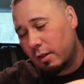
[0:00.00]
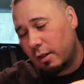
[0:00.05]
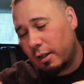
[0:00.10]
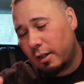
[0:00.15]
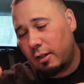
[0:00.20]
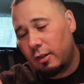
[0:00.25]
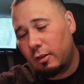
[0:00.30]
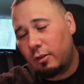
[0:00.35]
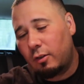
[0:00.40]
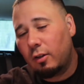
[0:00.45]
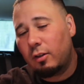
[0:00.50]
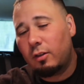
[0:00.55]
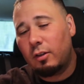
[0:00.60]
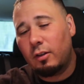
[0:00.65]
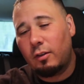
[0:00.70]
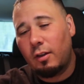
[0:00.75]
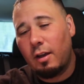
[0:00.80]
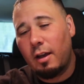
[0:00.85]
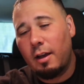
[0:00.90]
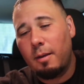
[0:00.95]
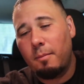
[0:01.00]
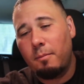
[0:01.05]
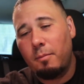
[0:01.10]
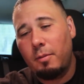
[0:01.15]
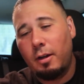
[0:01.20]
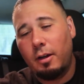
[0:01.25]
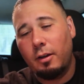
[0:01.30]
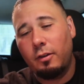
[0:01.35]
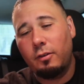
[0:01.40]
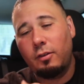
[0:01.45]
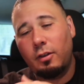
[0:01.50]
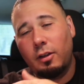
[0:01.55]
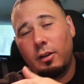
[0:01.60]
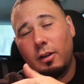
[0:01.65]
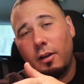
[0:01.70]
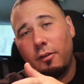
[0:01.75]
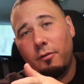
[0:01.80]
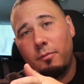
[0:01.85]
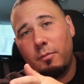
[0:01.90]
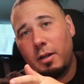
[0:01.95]
like you took the time because you
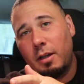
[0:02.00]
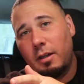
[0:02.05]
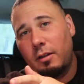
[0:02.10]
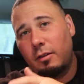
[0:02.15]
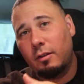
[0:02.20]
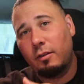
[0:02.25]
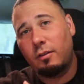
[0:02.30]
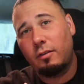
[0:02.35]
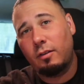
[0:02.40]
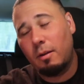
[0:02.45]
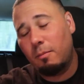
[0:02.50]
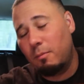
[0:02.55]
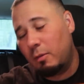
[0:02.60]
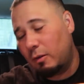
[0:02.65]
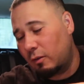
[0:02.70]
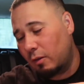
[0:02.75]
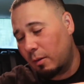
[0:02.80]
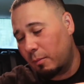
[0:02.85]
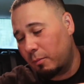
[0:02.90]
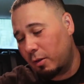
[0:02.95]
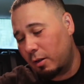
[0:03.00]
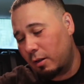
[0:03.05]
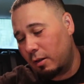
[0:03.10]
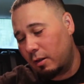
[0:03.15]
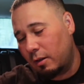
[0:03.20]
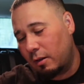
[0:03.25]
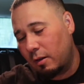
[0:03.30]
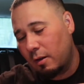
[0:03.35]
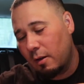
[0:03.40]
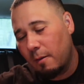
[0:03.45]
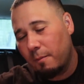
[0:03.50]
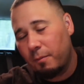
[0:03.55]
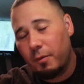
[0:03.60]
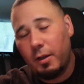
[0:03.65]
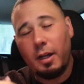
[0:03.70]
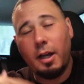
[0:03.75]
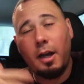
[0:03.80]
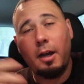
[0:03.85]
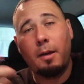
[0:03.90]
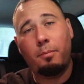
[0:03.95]
love me to send me something, and,
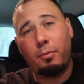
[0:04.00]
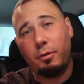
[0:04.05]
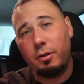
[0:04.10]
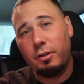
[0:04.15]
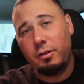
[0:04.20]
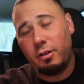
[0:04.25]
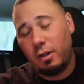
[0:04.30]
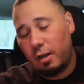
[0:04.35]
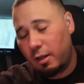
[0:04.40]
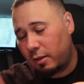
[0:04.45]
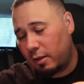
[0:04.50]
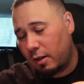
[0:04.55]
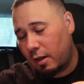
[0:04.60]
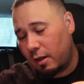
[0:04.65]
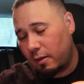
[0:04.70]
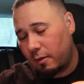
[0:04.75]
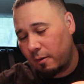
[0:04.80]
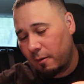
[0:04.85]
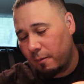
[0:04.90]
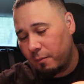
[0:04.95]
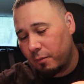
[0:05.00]
and I appreciate that.